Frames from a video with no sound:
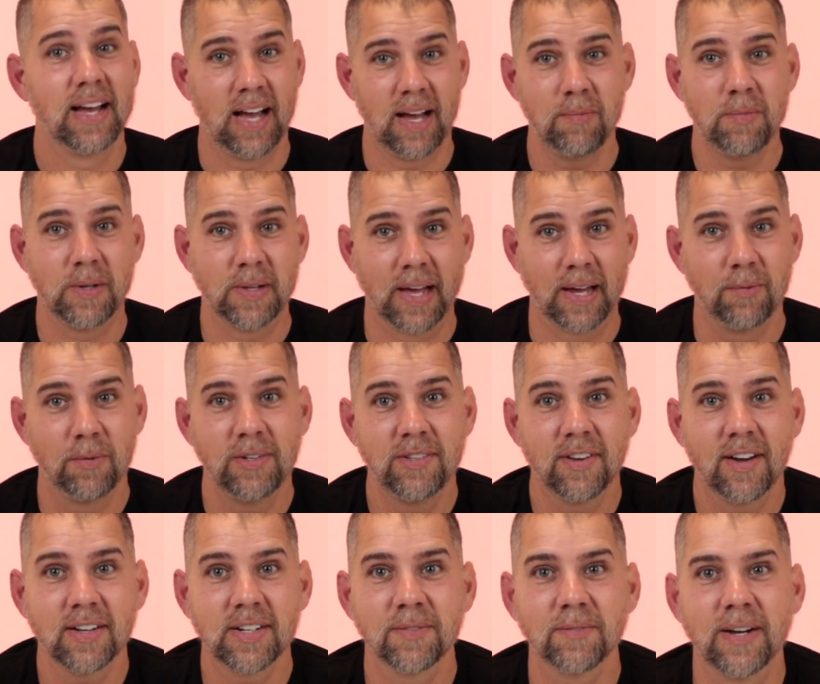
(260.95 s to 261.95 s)
I'm glad we
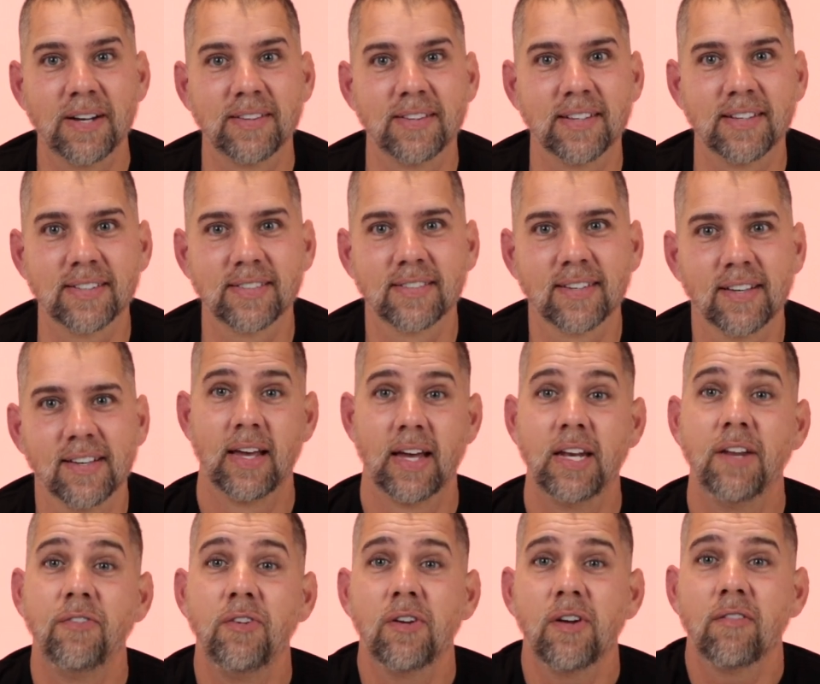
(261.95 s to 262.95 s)
talked about this.
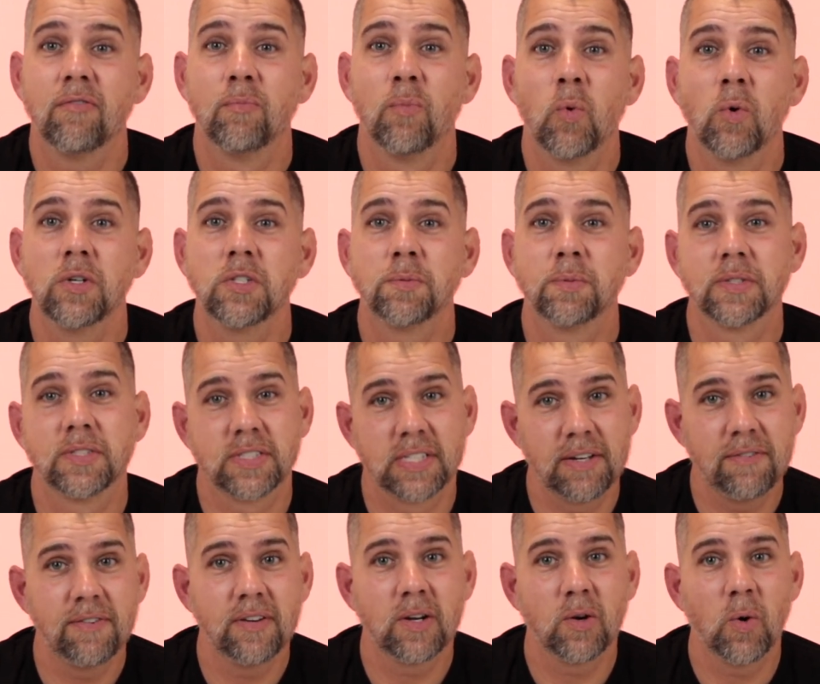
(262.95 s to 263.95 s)
And if you have more
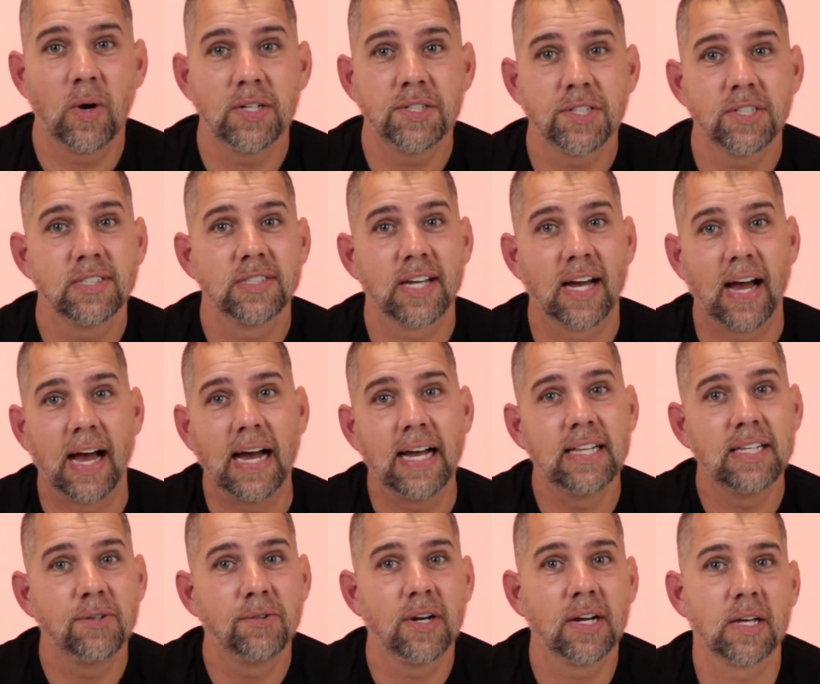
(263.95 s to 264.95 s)
specific questions, I
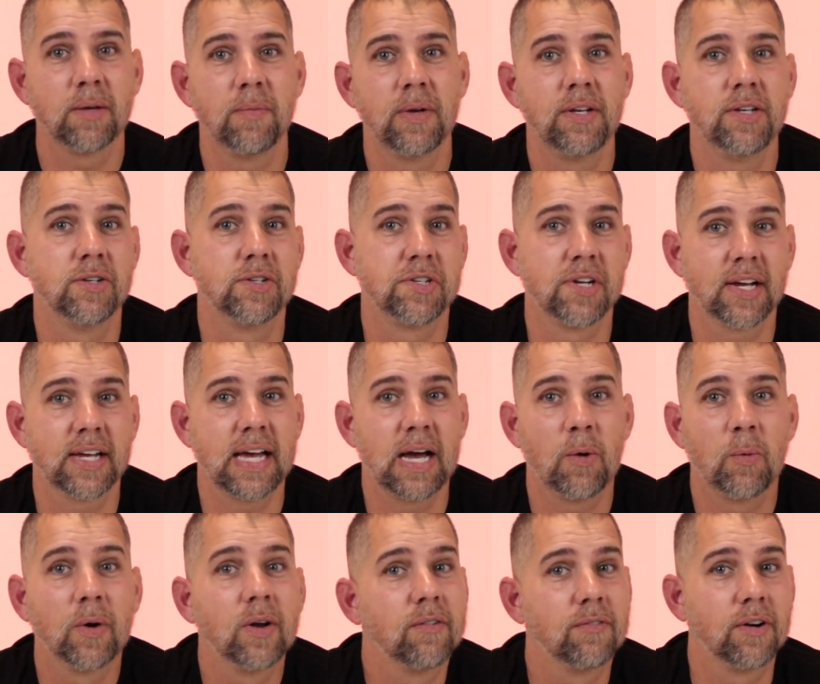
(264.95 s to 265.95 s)
highly recommend you check
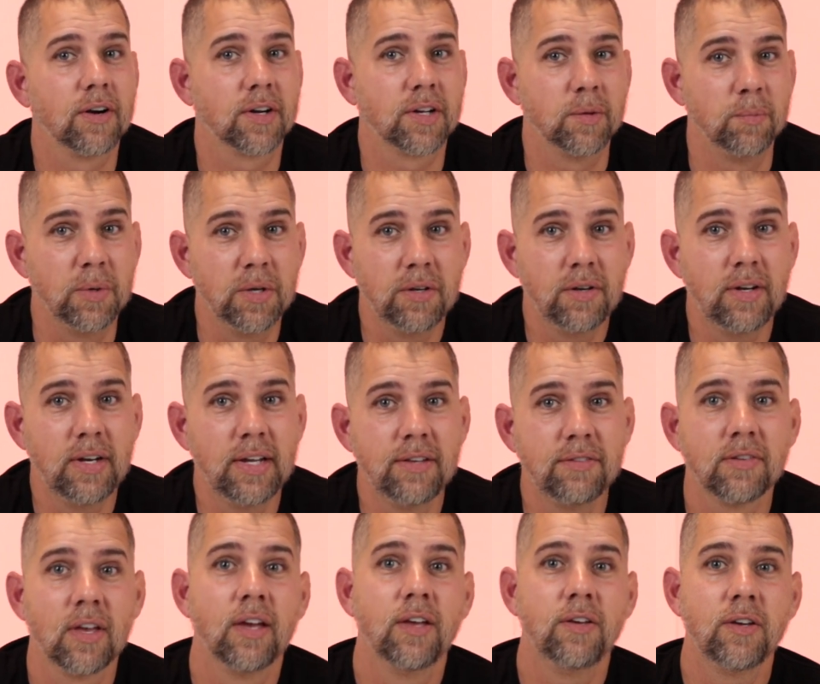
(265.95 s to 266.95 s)
out one of our
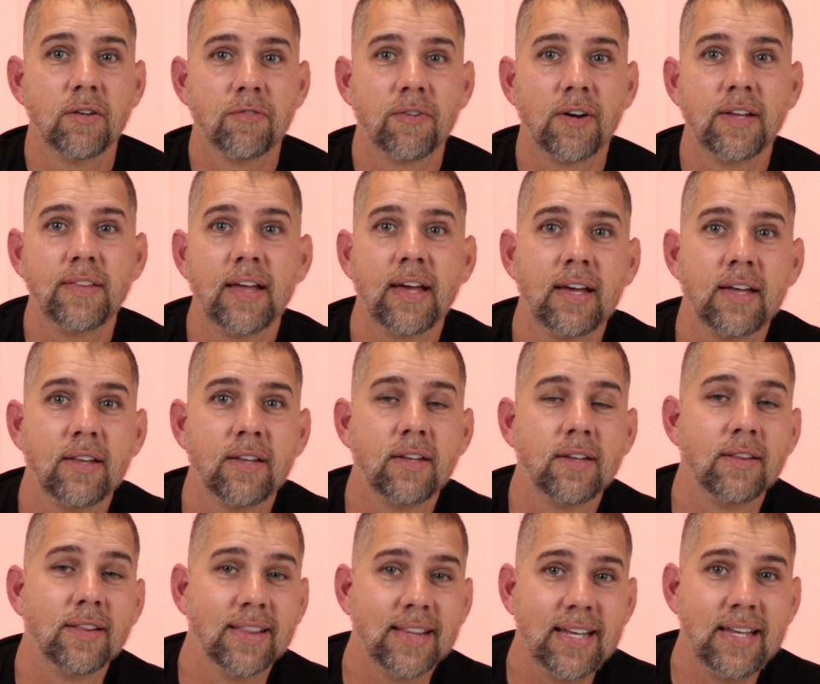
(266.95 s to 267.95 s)
communities. You can find that
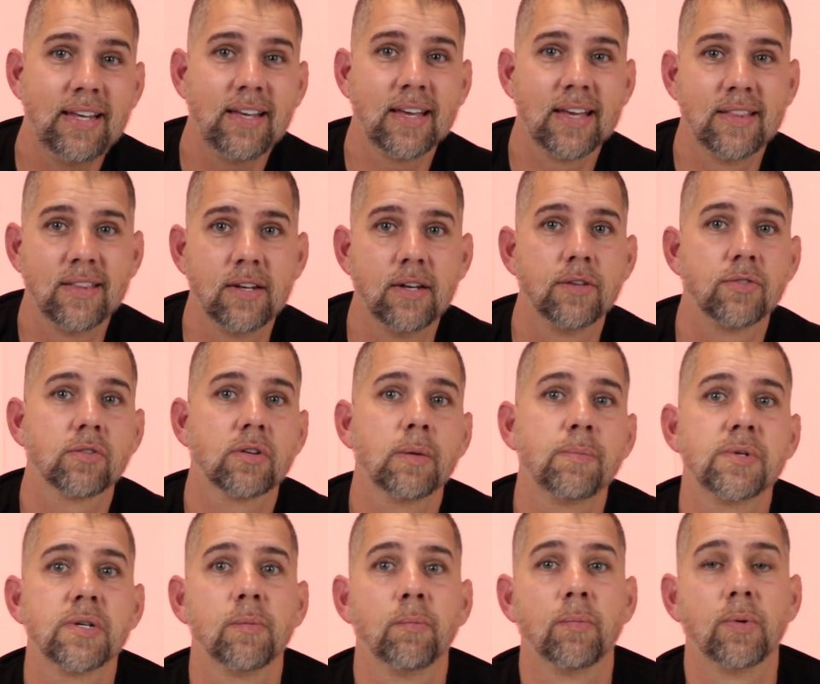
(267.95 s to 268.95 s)
link in the
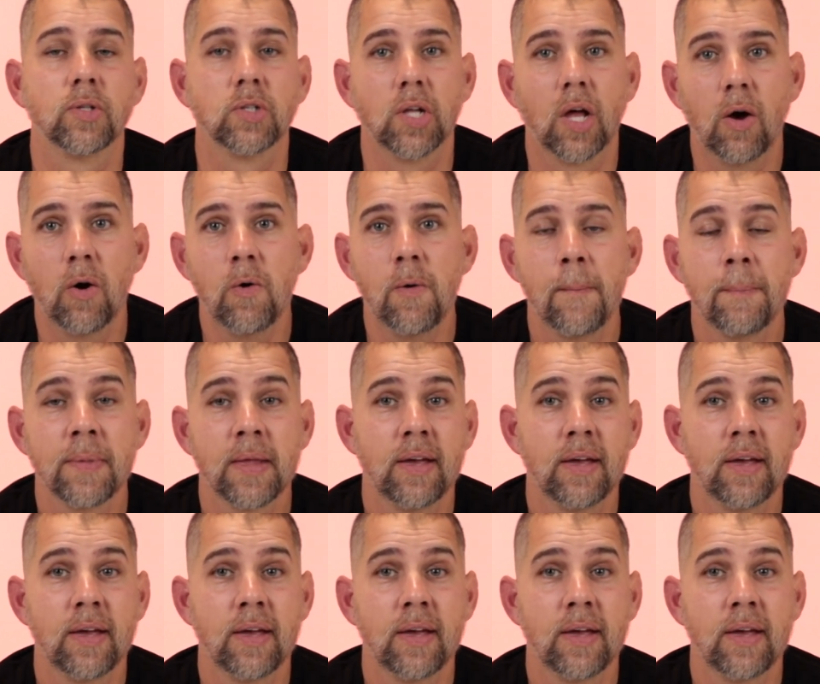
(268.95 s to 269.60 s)
description below.